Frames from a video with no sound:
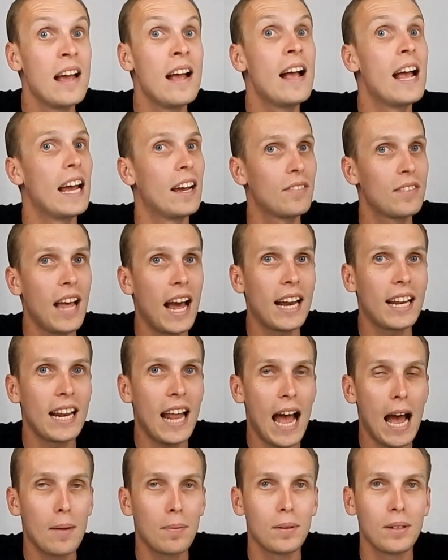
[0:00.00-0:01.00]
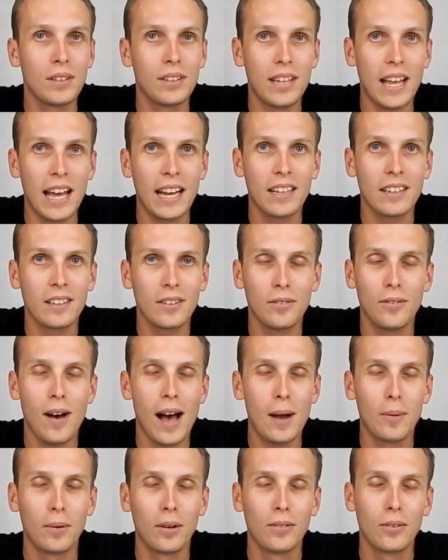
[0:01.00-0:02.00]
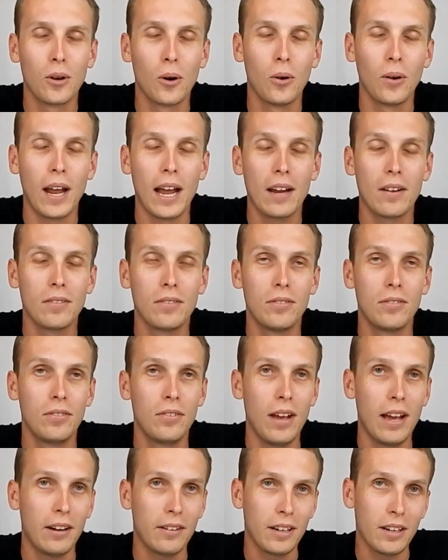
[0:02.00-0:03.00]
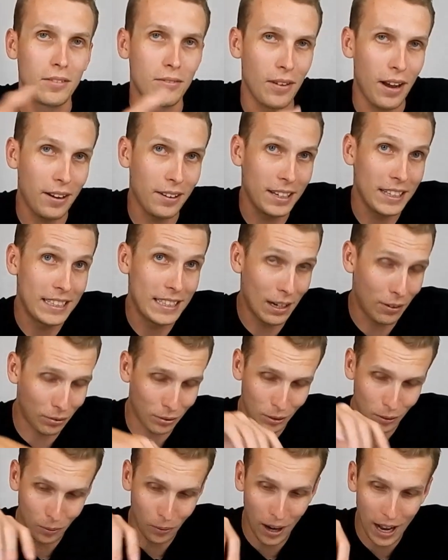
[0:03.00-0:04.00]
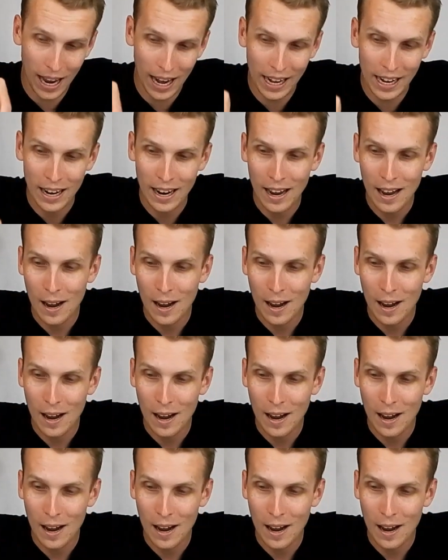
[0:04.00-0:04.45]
if that had happened, then the fight would have gone a very, very different way.